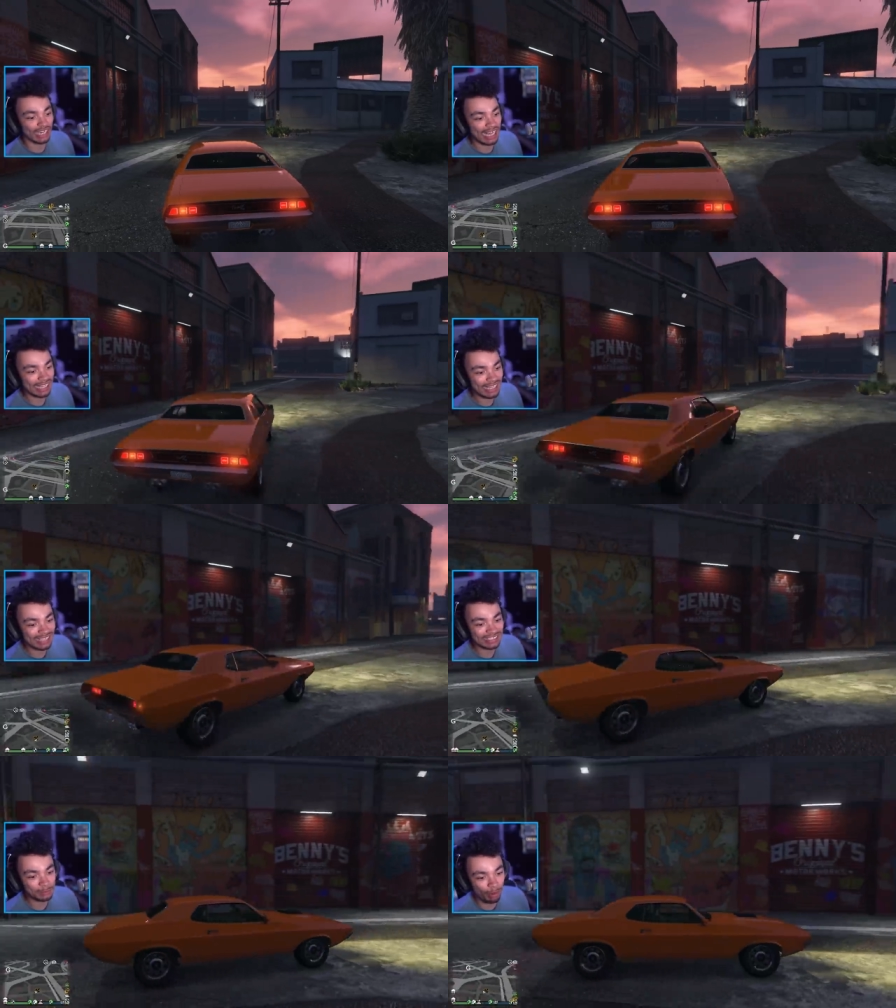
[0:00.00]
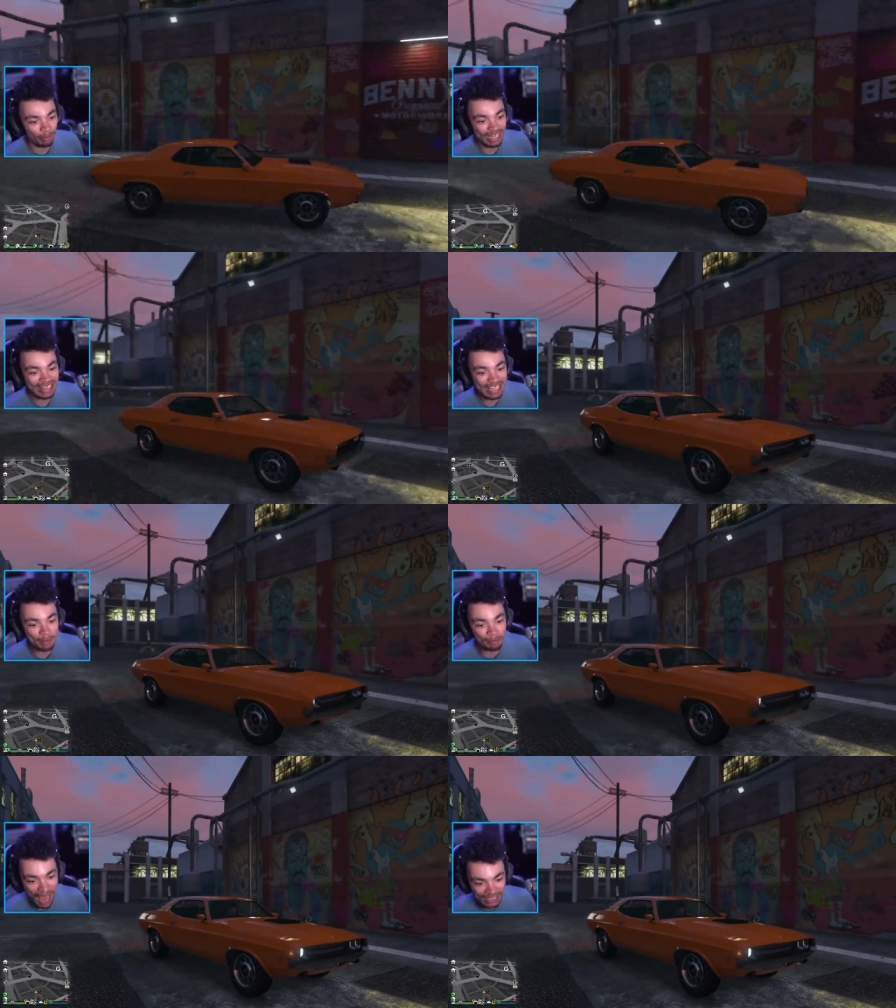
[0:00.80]
And I think this is probably the
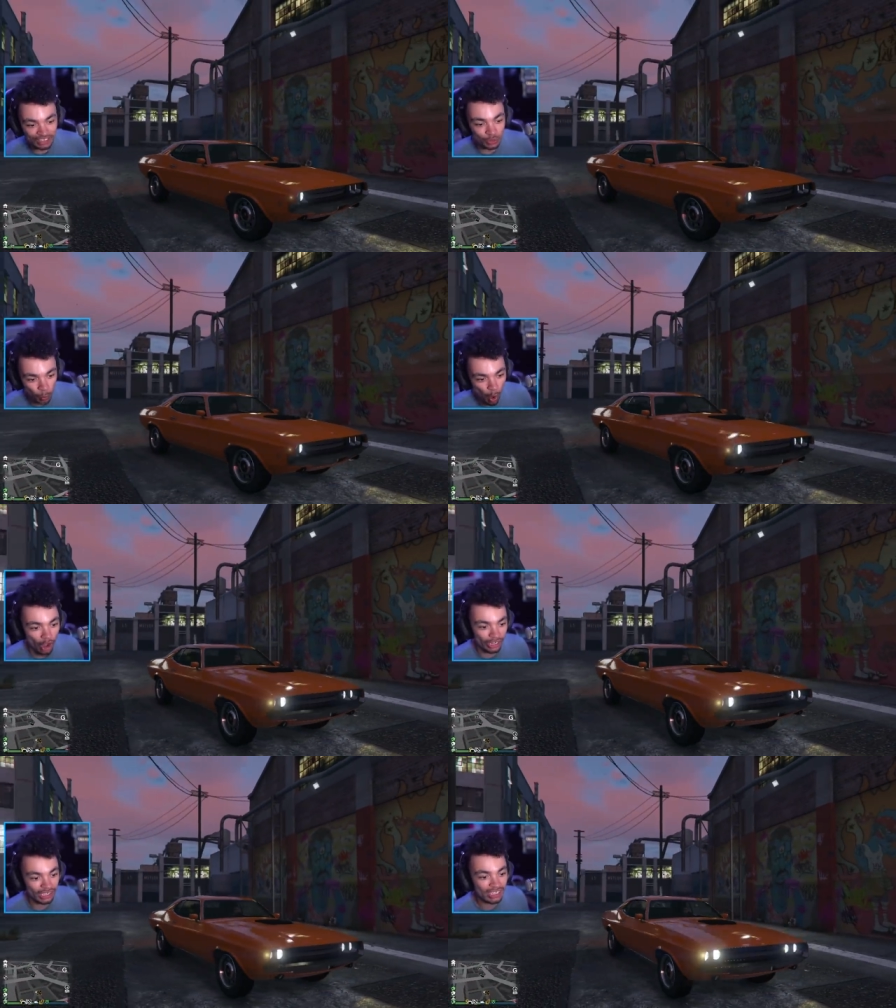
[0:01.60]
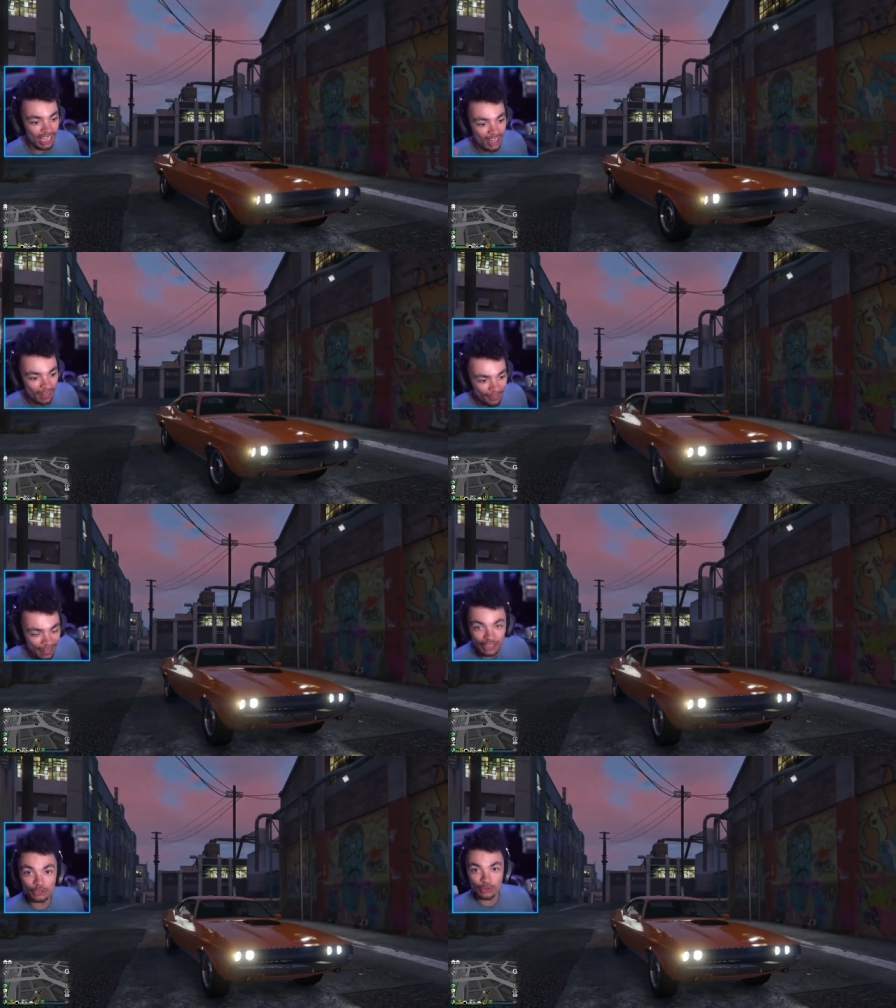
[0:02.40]
best one
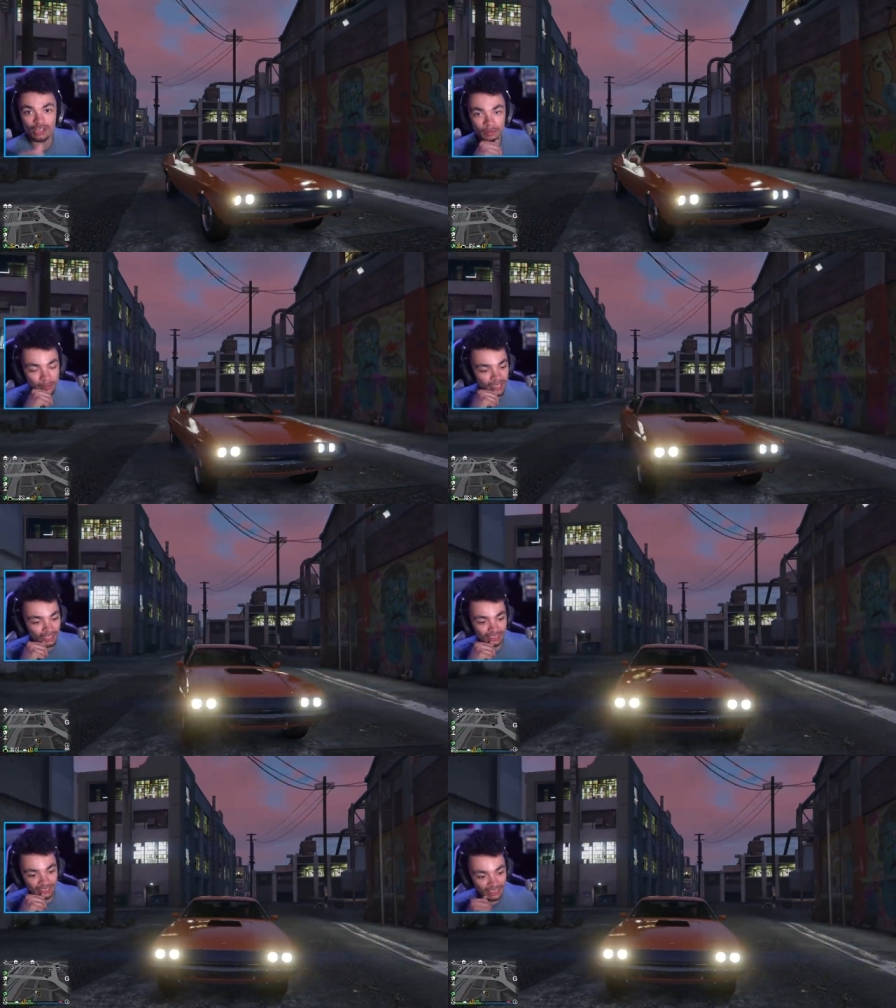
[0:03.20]
that you can build.